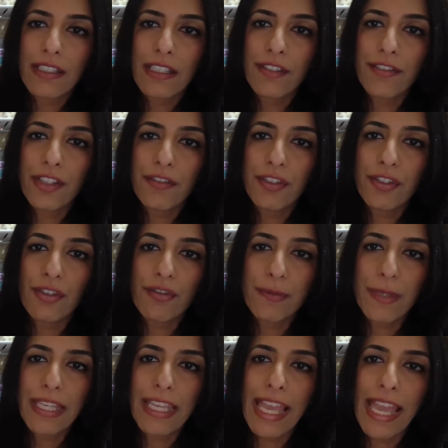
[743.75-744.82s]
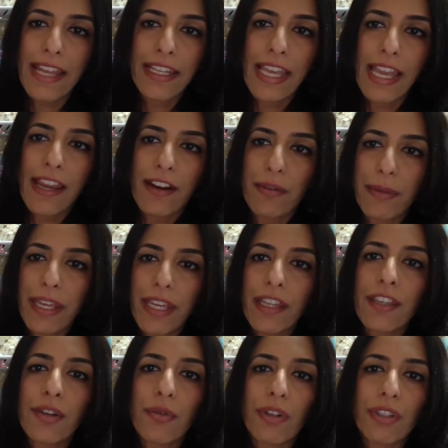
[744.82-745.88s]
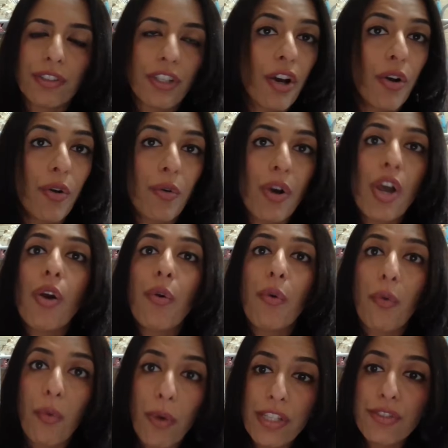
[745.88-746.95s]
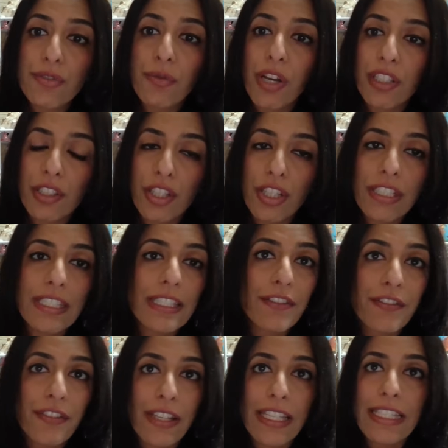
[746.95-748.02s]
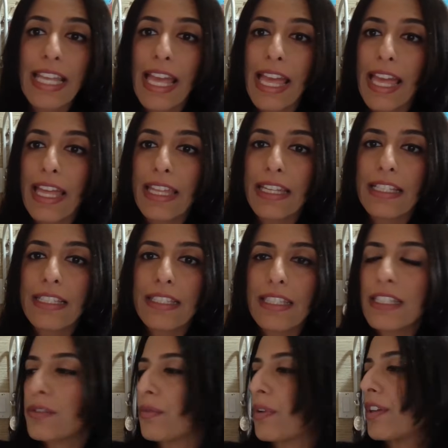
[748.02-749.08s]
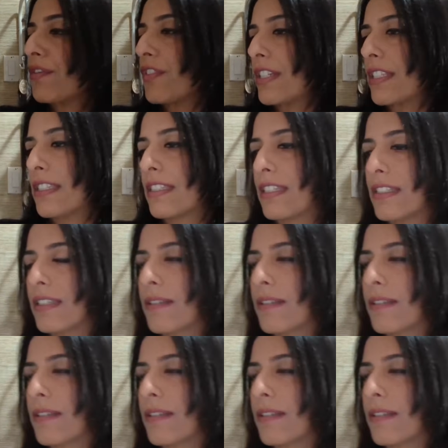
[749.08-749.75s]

Even if you don't speak any Arabic, you will know which one looks different, and it's this one, for instance.